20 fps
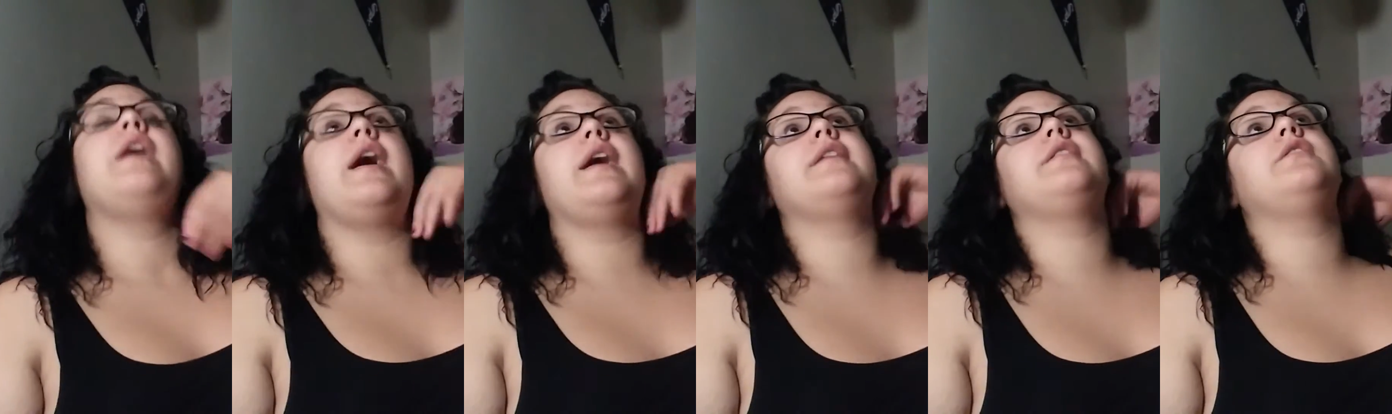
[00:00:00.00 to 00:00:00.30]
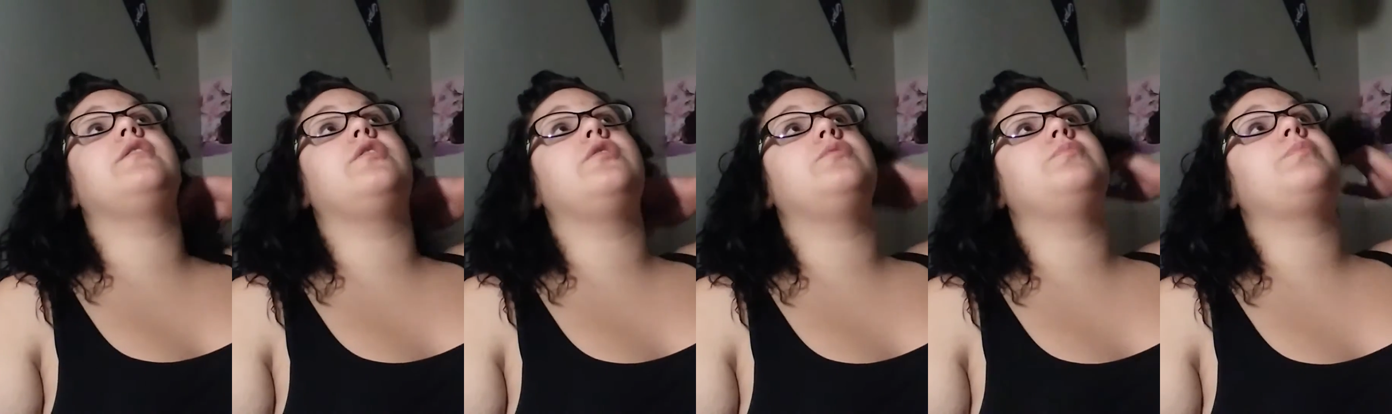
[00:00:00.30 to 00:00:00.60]
I
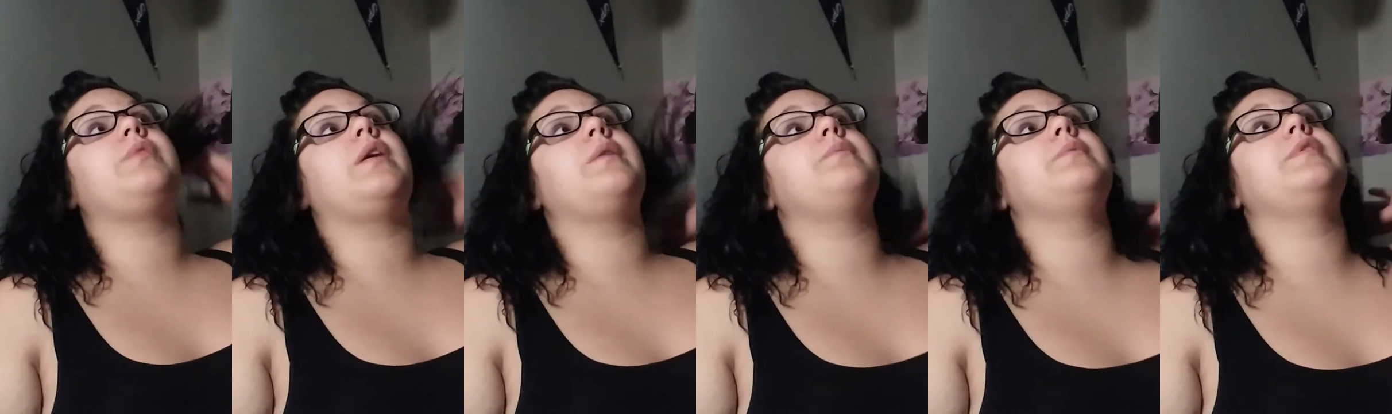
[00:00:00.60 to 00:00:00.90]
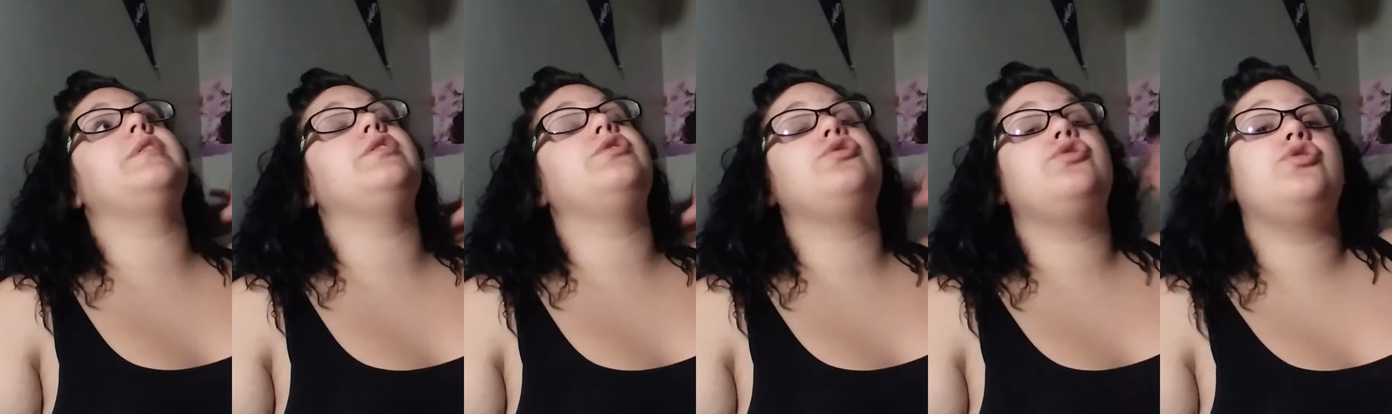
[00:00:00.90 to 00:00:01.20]
can go
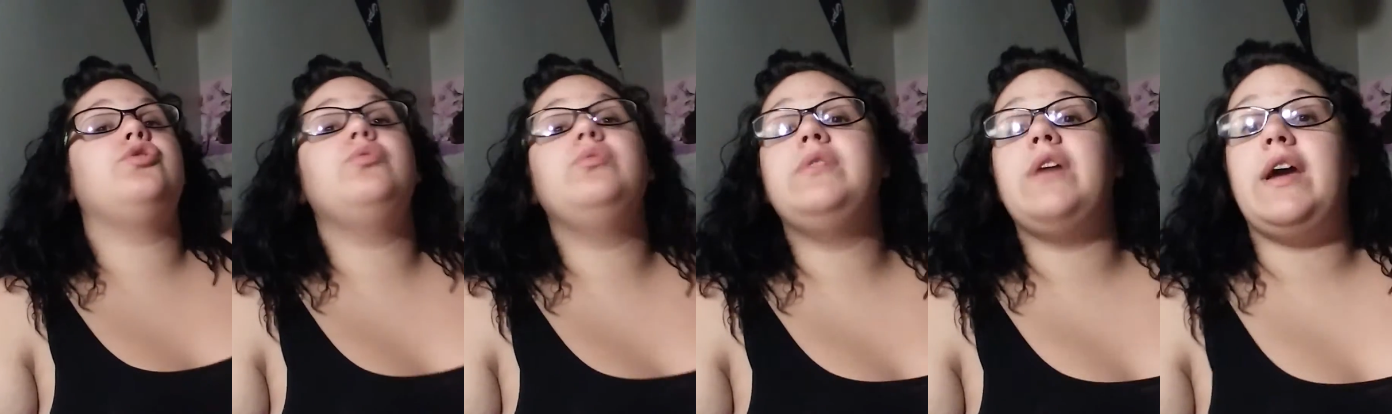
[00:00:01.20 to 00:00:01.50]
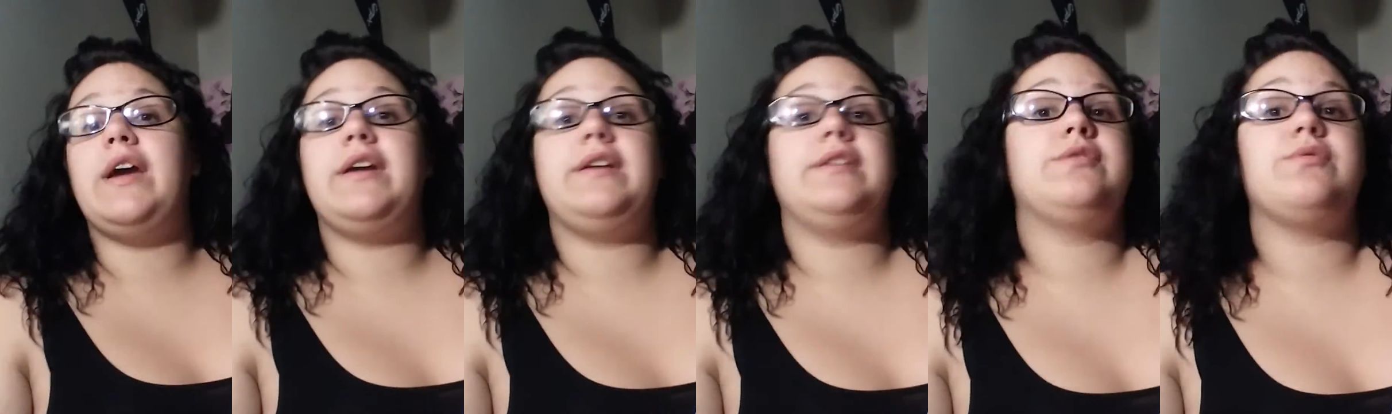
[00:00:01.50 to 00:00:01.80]
probably 2
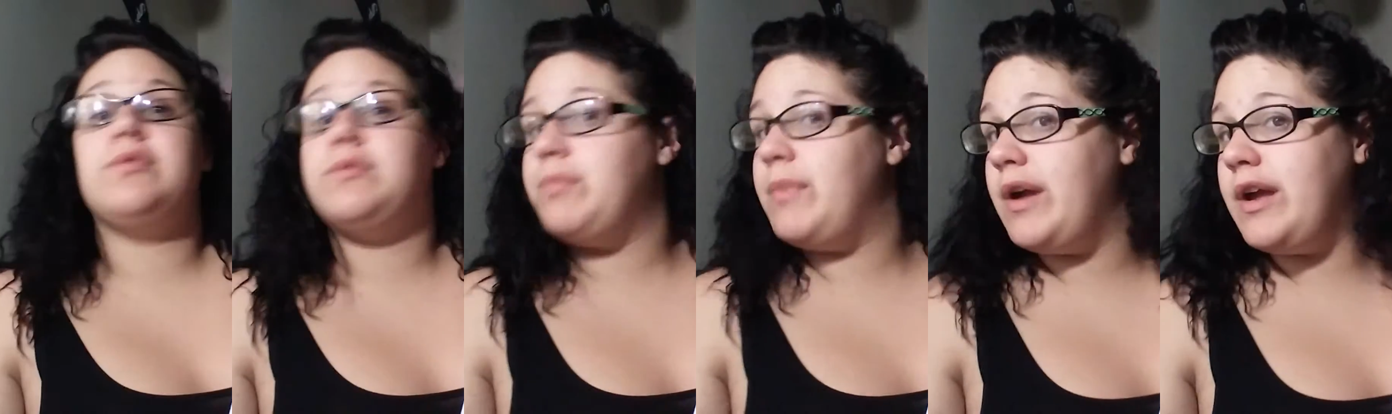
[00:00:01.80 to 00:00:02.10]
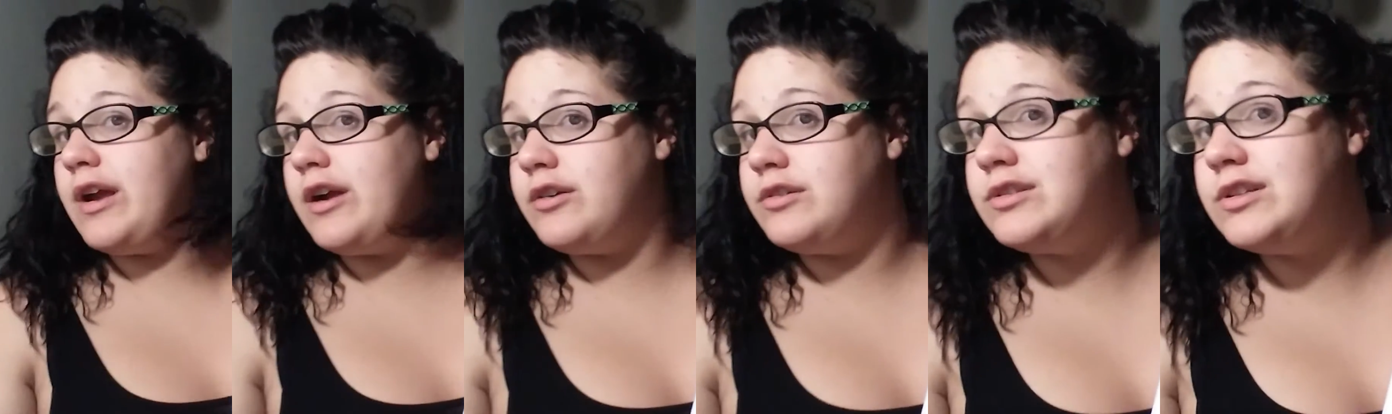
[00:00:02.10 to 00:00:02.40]
days with my
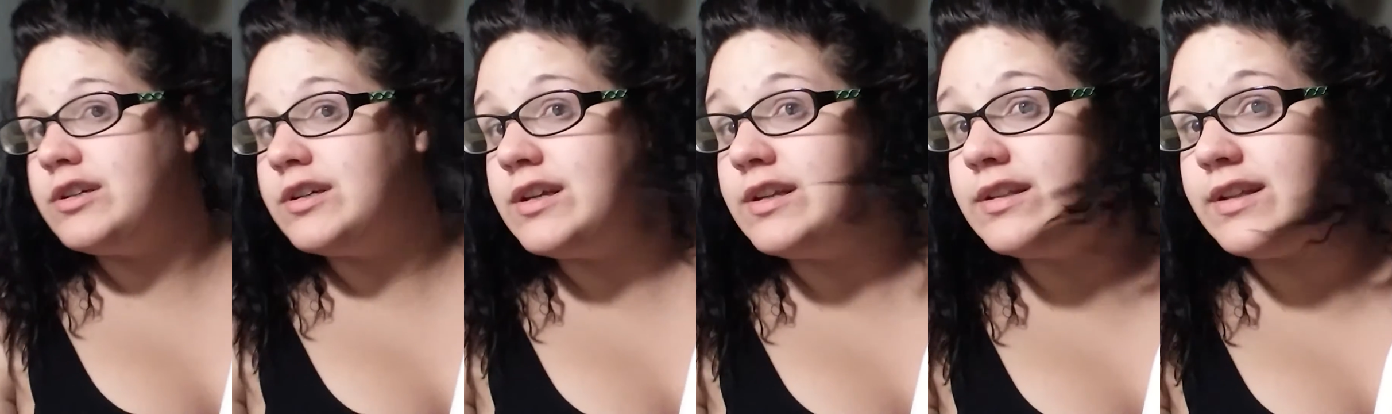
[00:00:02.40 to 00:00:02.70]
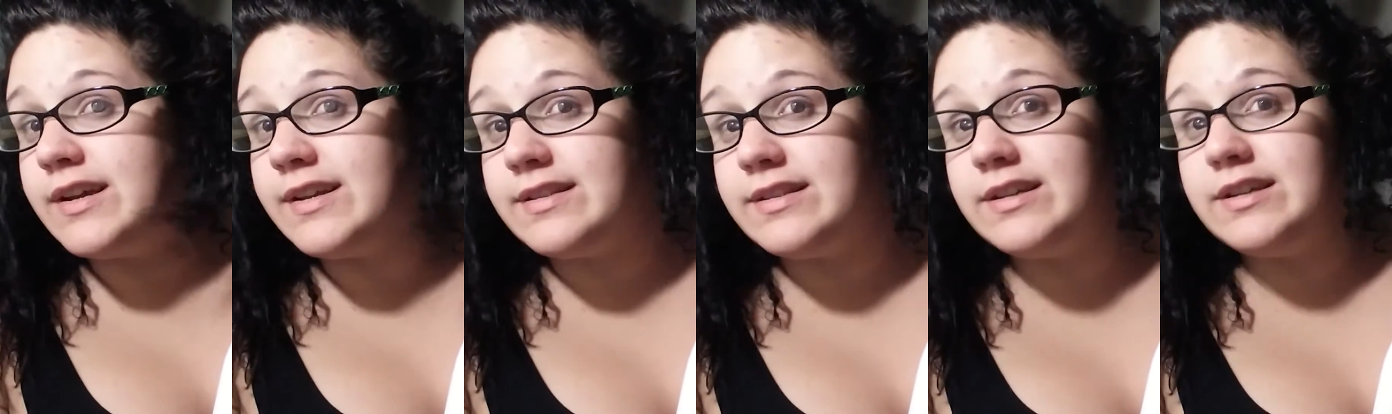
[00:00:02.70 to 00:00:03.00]
hair looking
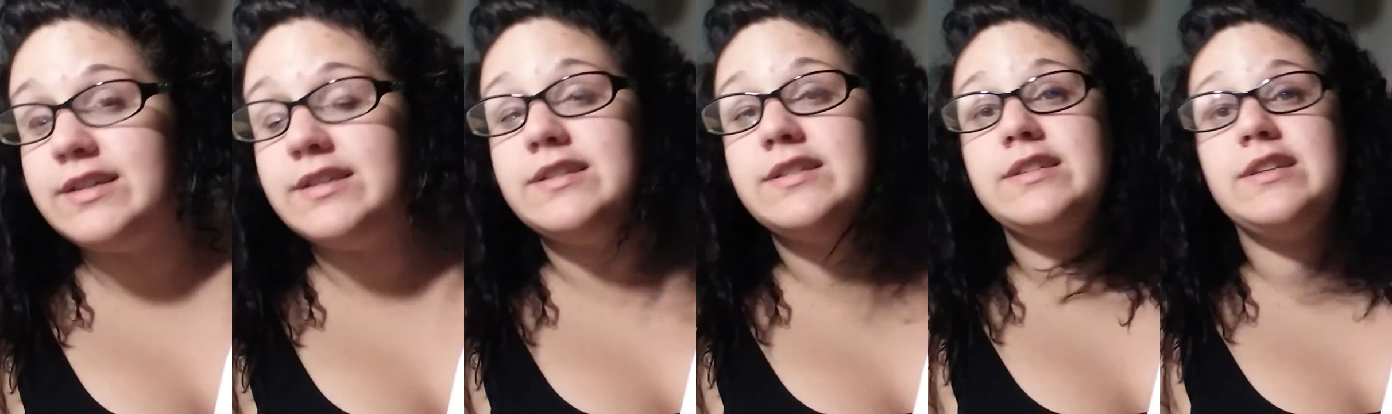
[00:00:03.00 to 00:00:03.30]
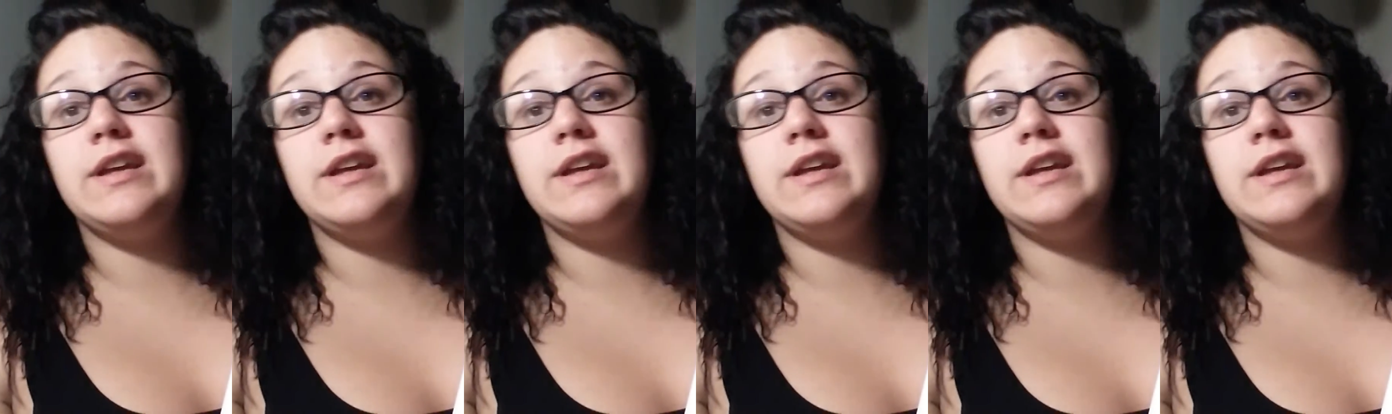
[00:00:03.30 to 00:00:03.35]
like this,